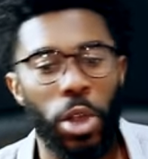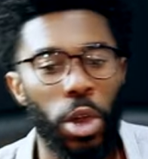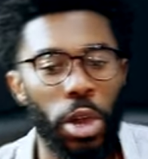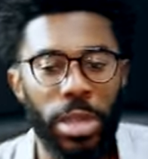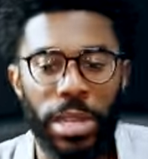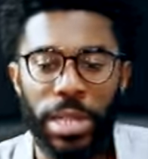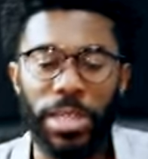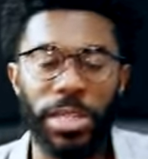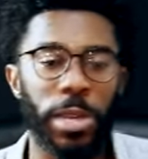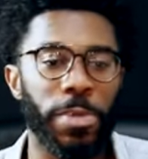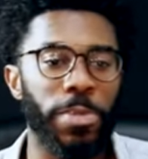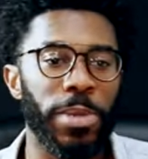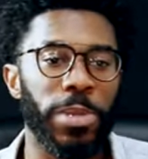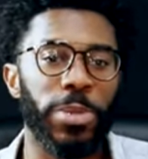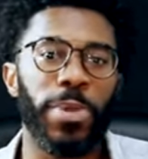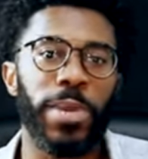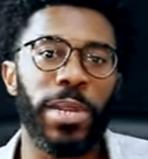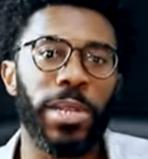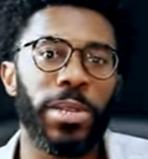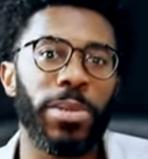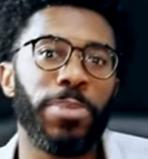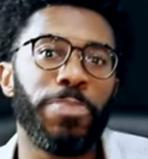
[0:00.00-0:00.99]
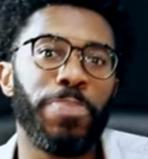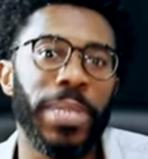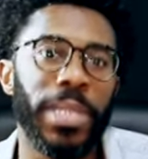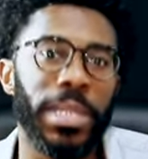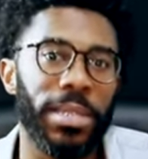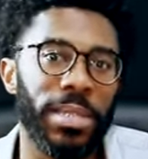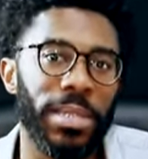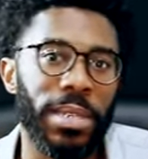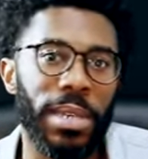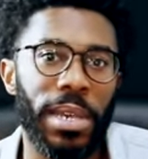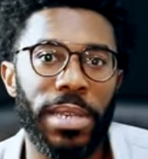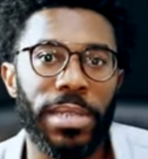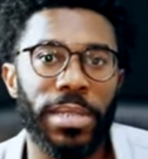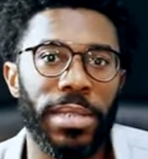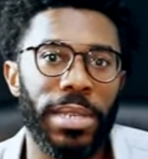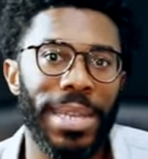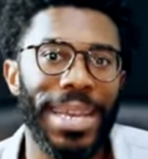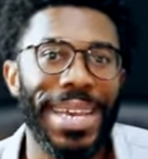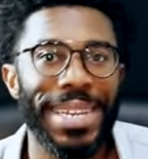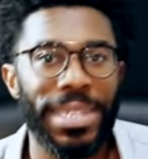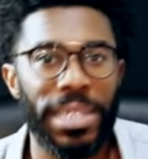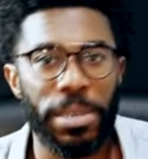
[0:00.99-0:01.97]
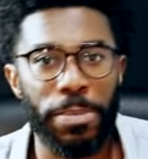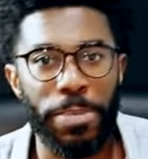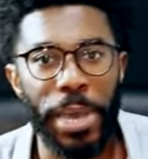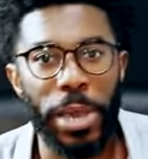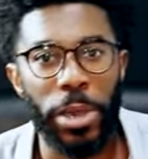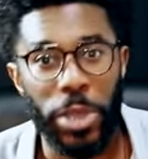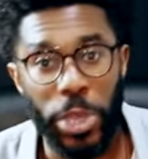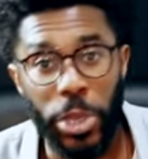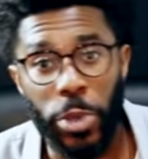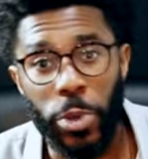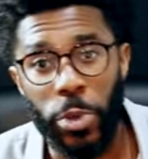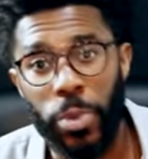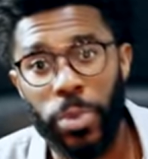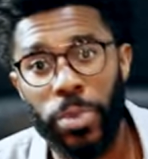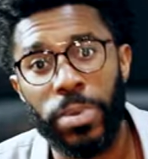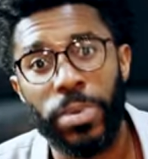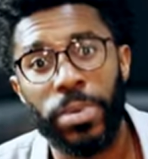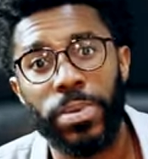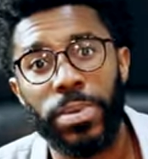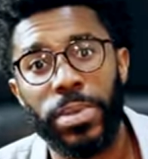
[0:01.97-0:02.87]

a lot of the topics we're going to be discussing is about you.